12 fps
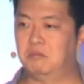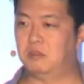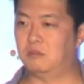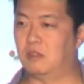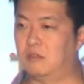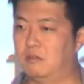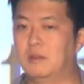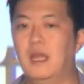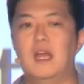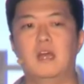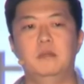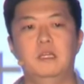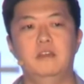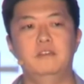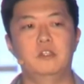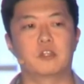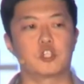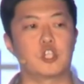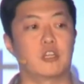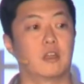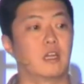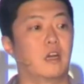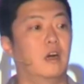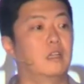around the room? How many of you are sharing
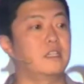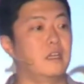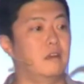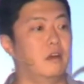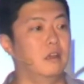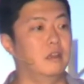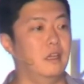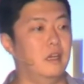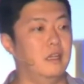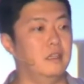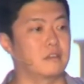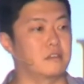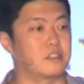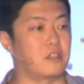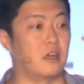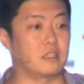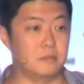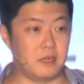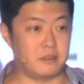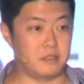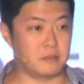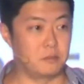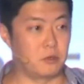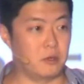content online like Chris talked about
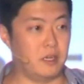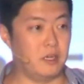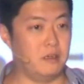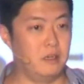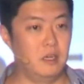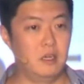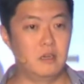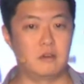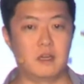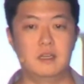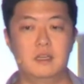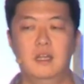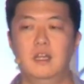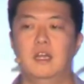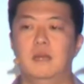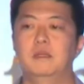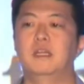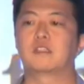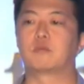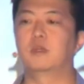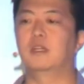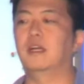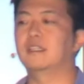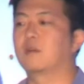this morning, right? How many of you guys
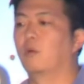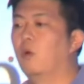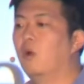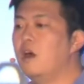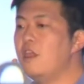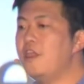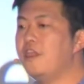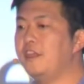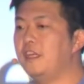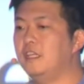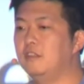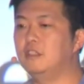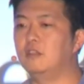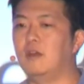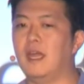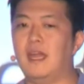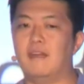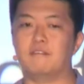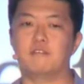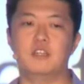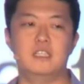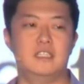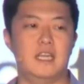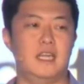realize the one thing you do every
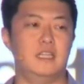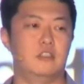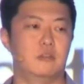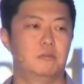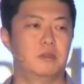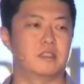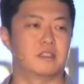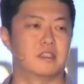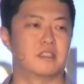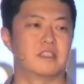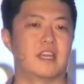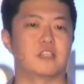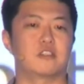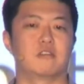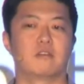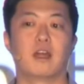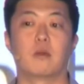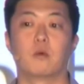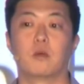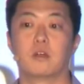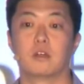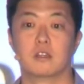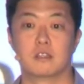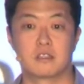day in your business is actually write
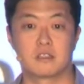words,